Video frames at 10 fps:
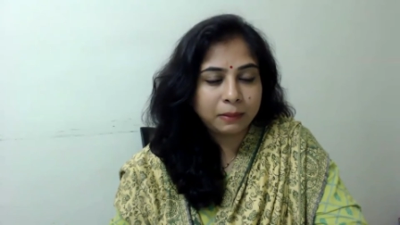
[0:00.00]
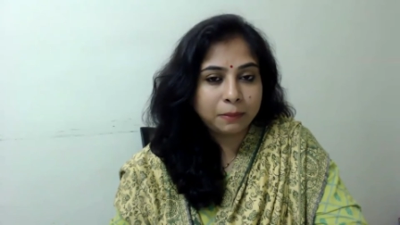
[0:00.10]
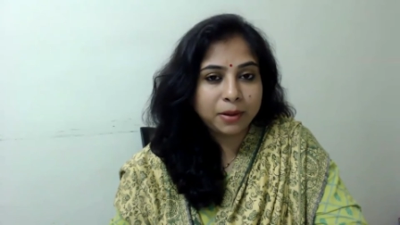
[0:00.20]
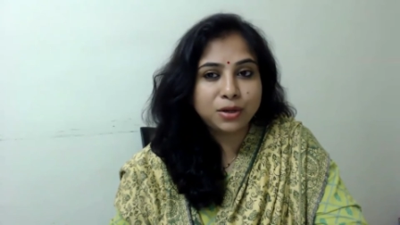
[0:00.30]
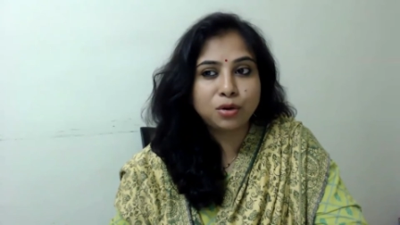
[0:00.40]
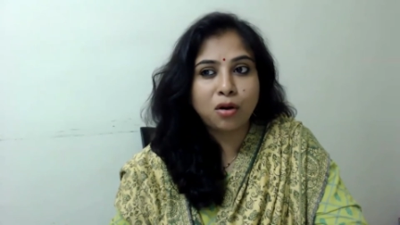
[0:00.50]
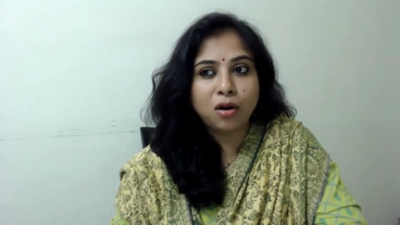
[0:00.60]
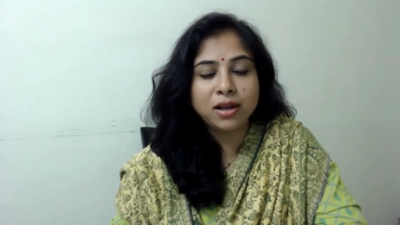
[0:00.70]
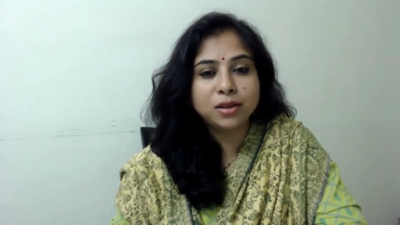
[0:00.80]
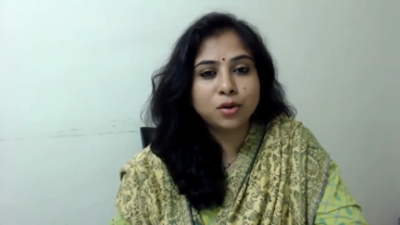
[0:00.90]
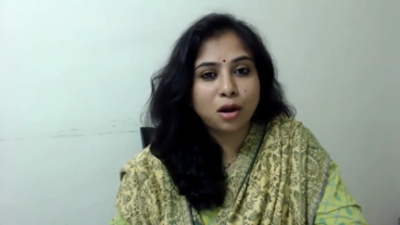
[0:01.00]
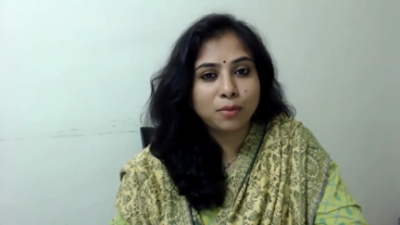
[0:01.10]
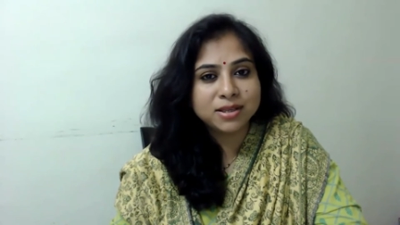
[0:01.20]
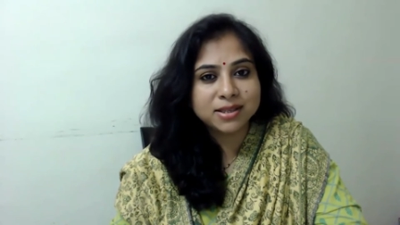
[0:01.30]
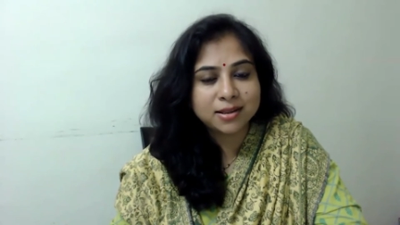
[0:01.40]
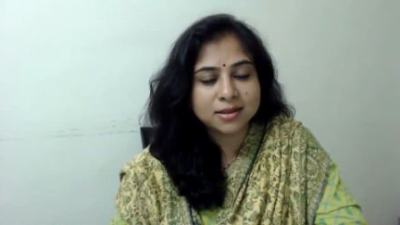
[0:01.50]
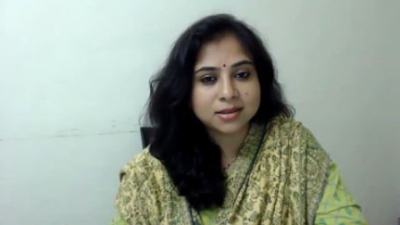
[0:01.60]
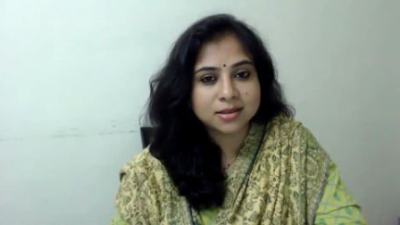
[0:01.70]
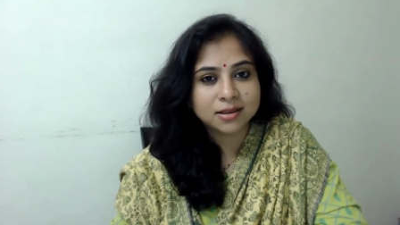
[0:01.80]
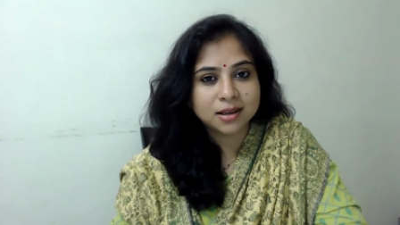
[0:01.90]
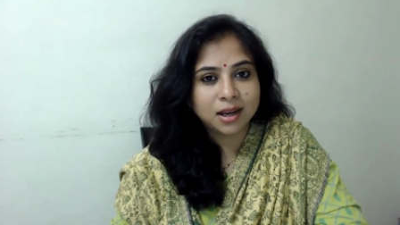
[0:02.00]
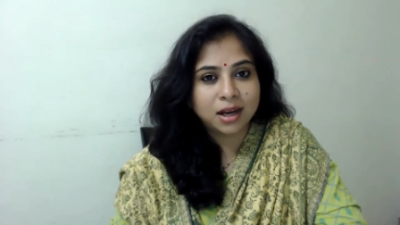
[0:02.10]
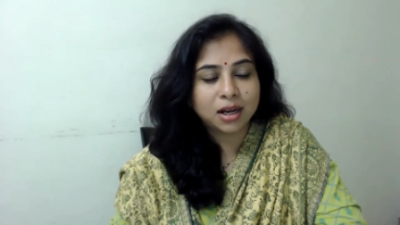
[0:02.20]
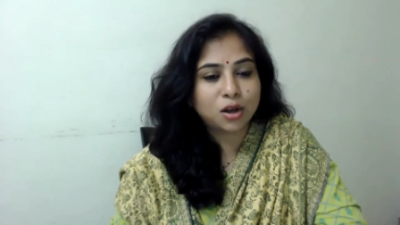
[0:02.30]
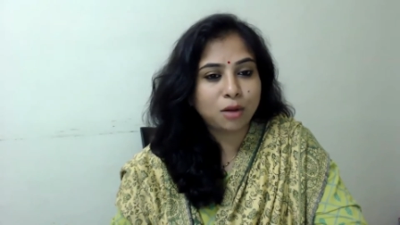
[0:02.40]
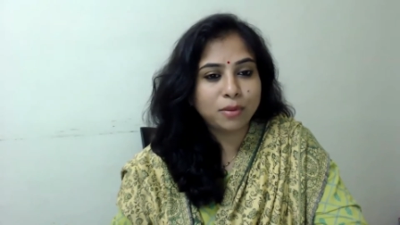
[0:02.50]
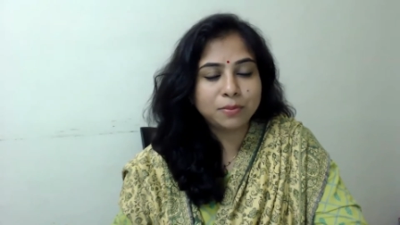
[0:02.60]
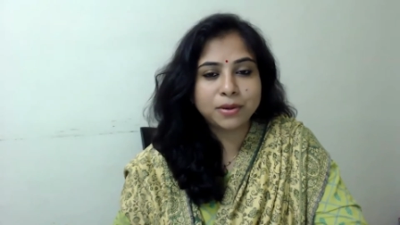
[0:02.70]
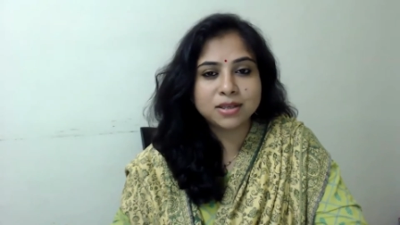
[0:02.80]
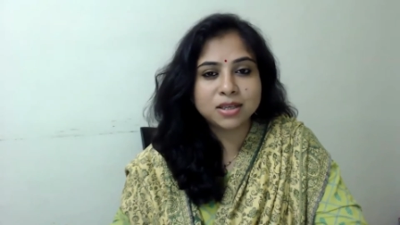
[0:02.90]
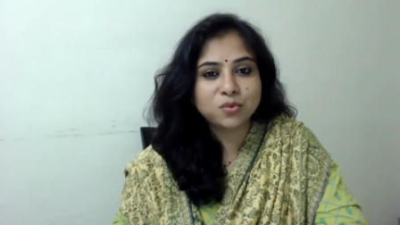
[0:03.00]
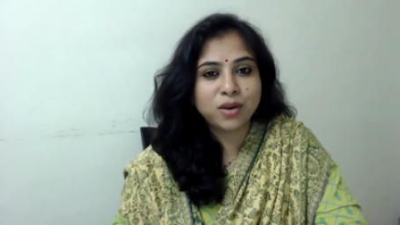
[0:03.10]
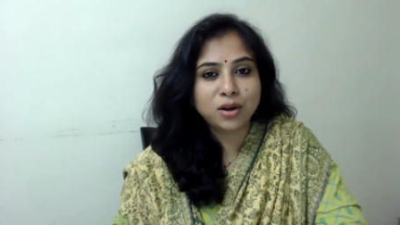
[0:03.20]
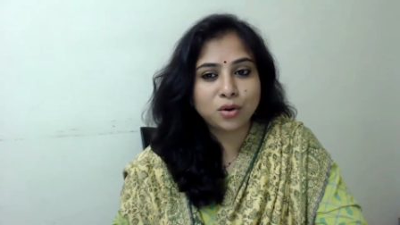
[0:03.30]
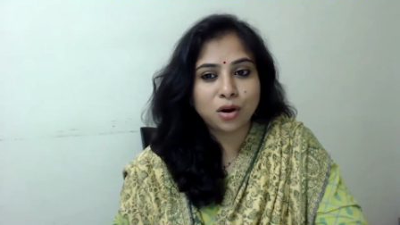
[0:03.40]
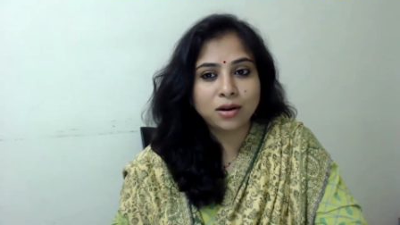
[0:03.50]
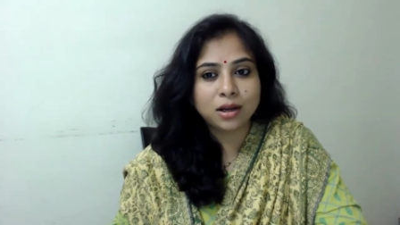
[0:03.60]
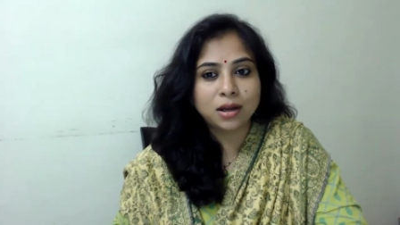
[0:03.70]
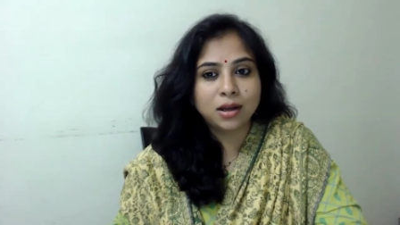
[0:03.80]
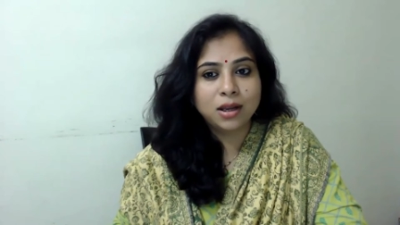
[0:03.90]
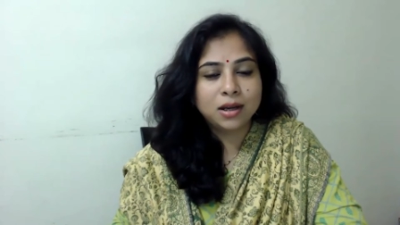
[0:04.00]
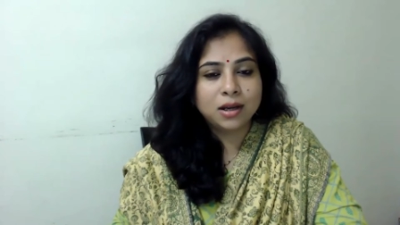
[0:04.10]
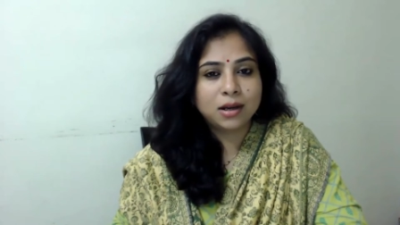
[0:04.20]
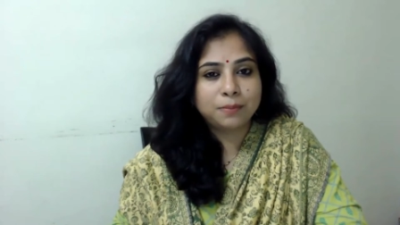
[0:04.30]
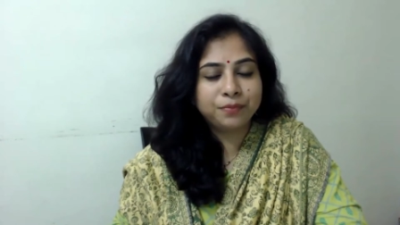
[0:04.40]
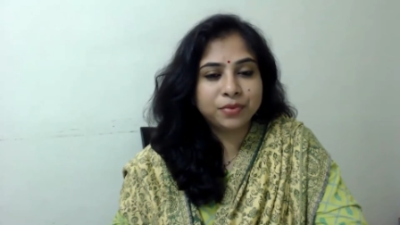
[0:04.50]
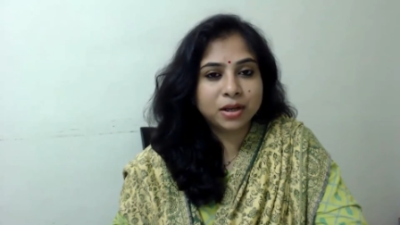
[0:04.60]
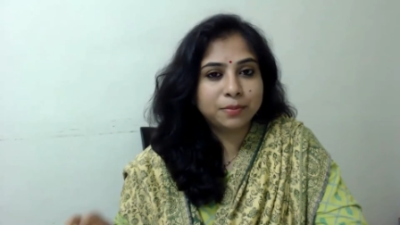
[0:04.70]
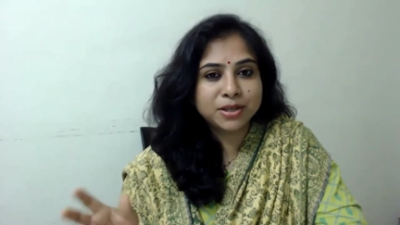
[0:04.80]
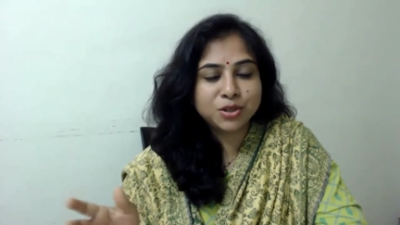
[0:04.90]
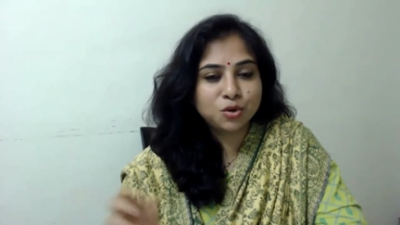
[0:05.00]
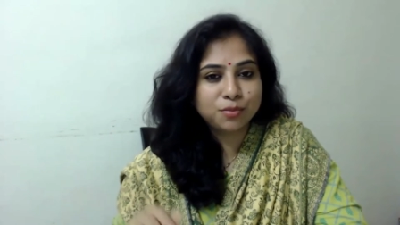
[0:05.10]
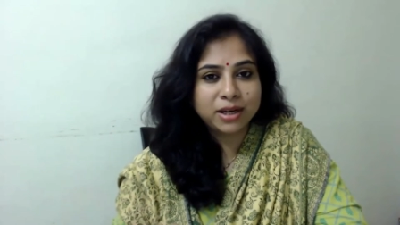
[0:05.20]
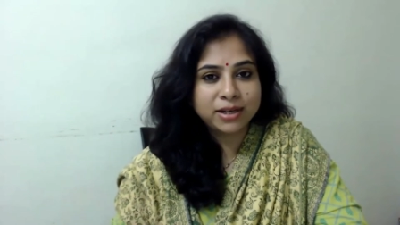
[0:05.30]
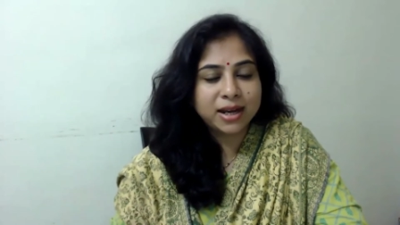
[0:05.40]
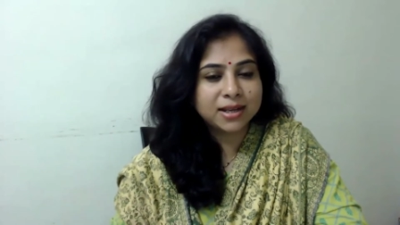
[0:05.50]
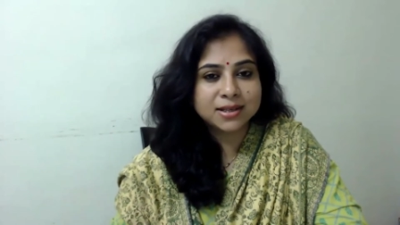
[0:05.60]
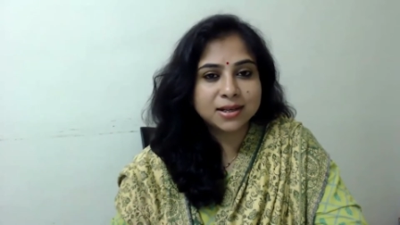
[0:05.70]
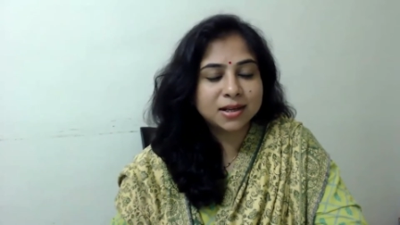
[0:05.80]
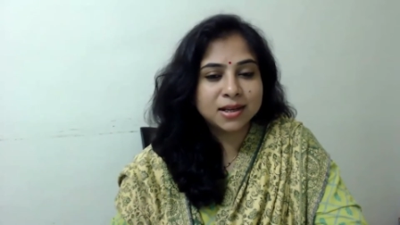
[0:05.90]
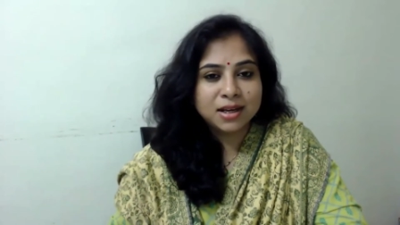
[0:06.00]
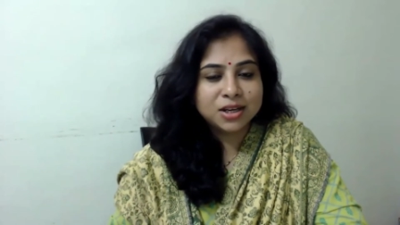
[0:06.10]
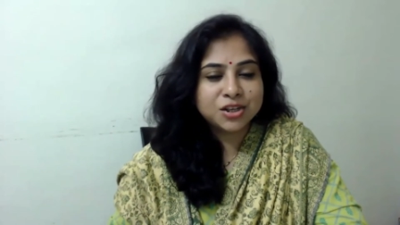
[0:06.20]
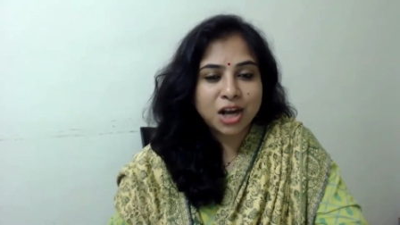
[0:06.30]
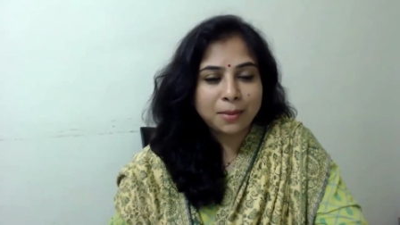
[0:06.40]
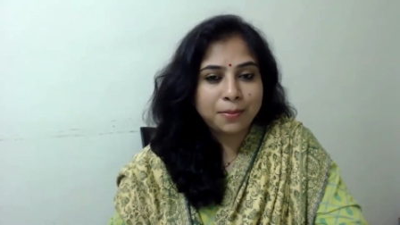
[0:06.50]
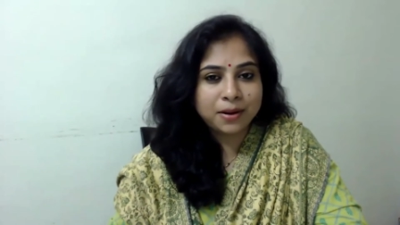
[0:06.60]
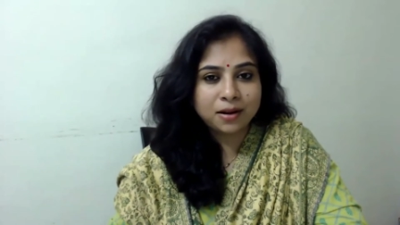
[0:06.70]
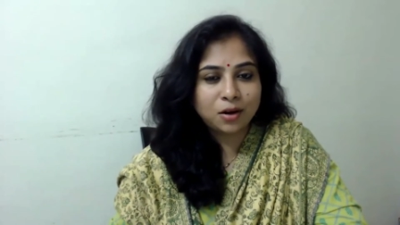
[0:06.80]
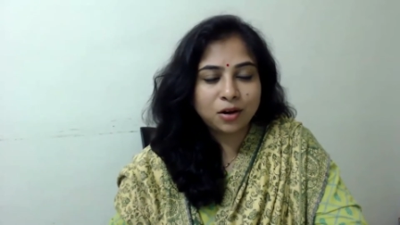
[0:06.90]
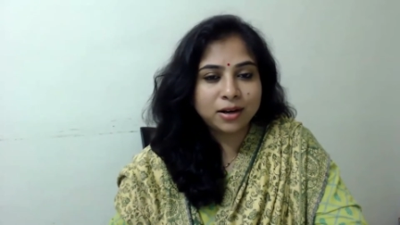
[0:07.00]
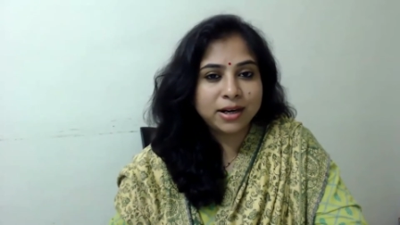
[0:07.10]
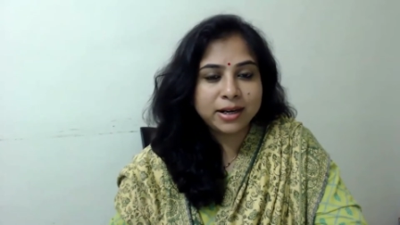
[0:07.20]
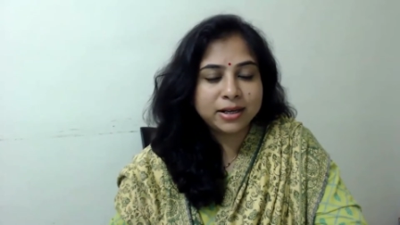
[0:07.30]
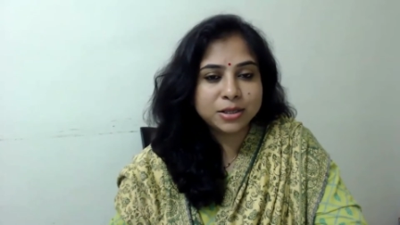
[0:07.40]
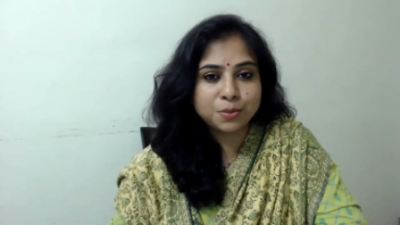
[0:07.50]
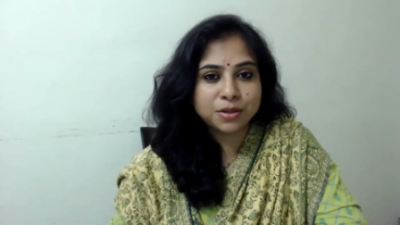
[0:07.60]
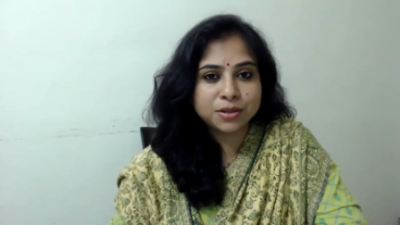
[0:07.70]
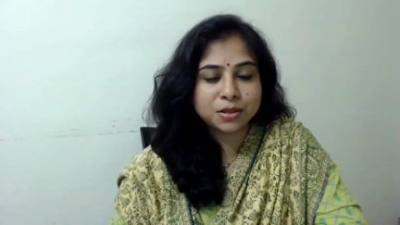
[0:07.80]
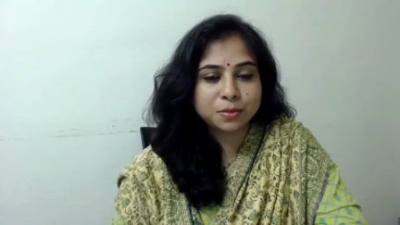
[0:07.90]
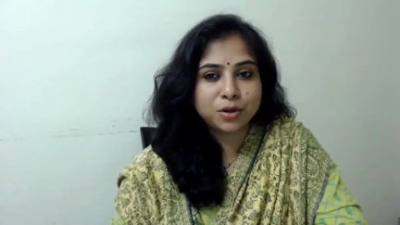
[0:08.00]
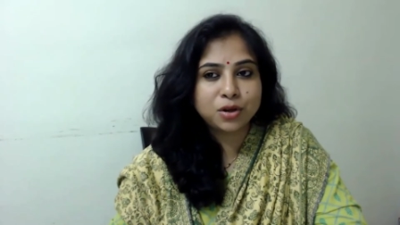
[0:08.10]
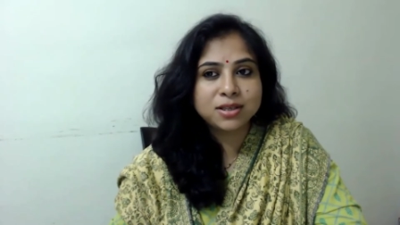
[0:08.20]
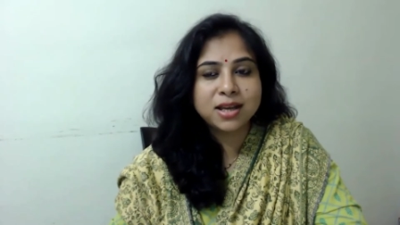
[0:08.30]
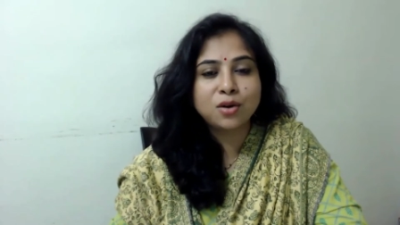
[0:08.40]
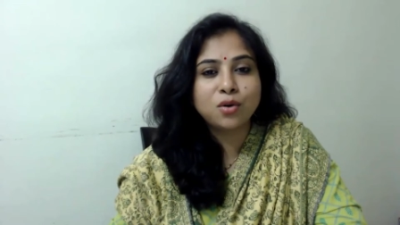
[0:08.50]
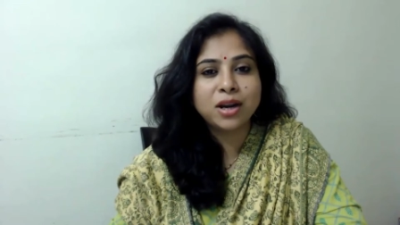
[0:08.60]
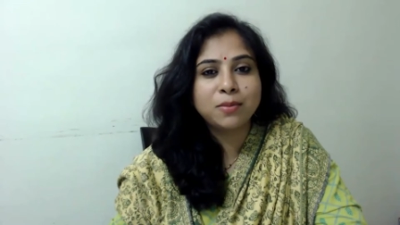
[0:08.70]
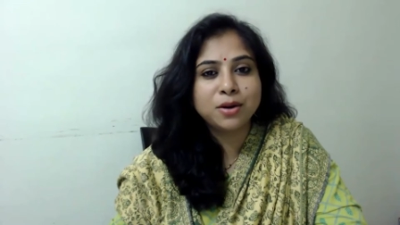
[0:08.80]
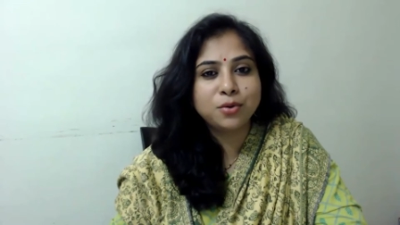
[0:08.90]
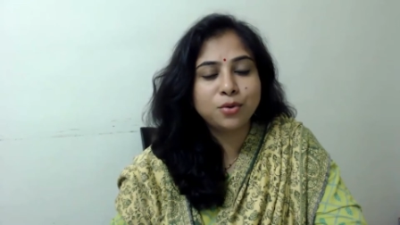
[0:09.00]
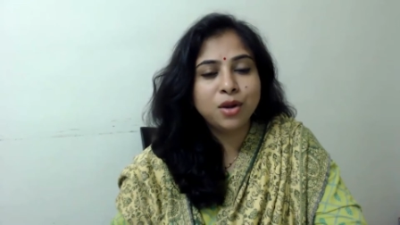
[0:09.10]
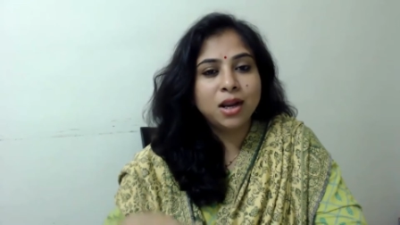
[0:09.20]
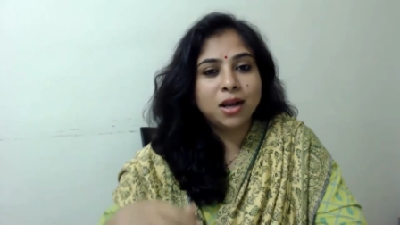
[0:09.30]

but not in the common sense. A common person will not presume it as a sharp or intelligent person, because they are not able to